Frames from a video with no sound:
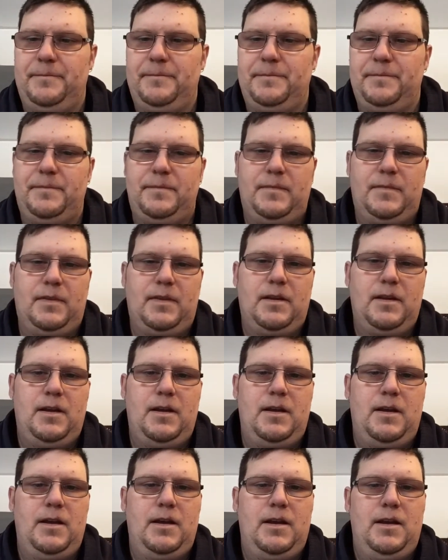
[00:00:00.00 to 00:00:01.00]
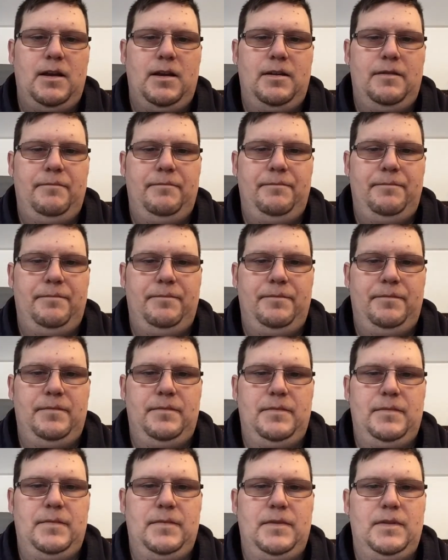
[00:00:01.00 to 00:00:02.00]

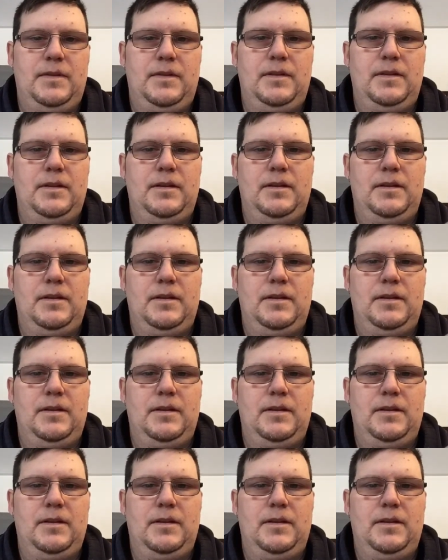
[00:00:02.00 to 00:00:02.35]
[no speech]